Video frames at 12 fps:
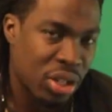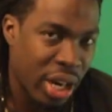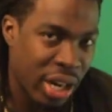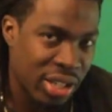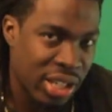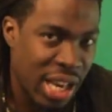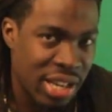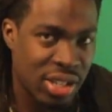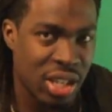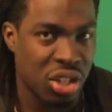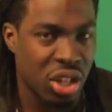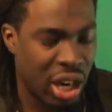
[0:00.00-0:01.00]
shout out to
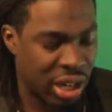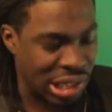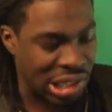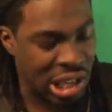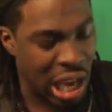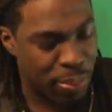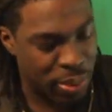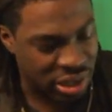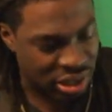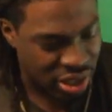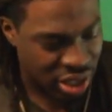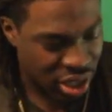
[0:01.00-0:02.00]
KC. Shout out to
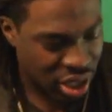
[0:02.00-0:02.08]
Escapist.